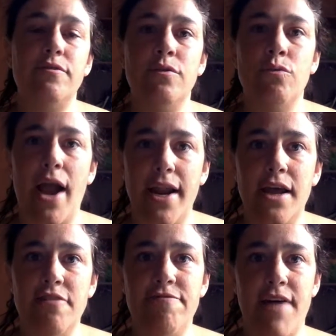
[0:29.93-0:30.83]
writing
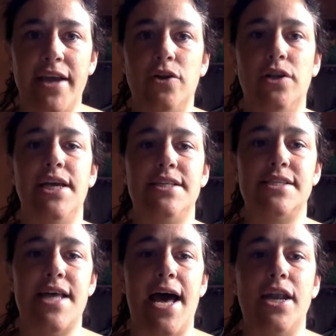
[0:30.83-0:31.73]
a final is
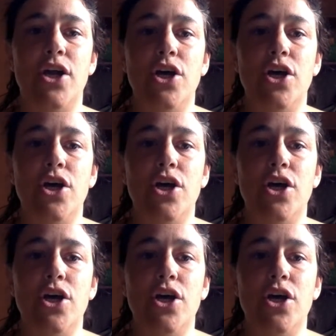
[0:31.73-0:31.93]
that